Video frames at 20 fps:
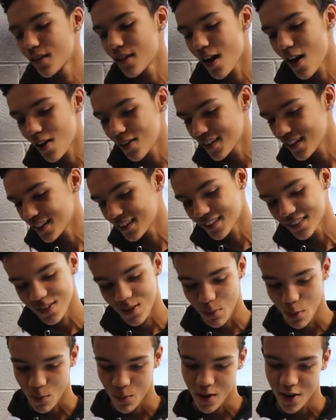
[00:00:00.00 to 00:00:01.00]
I'd like to
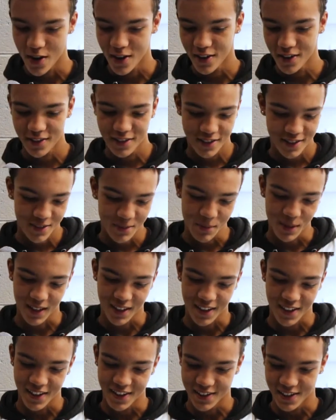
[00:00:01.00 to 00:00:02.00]
say my parents,
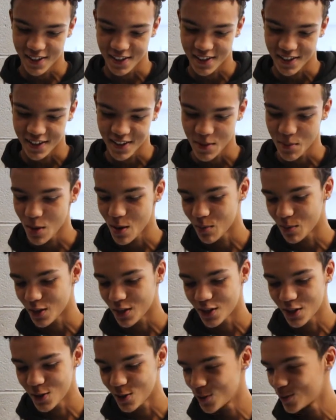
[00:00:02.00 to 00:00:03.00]
because they made
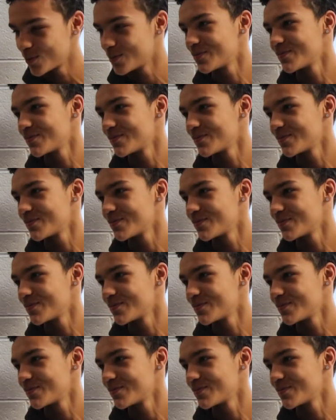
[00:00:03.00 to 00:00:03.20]
me cute.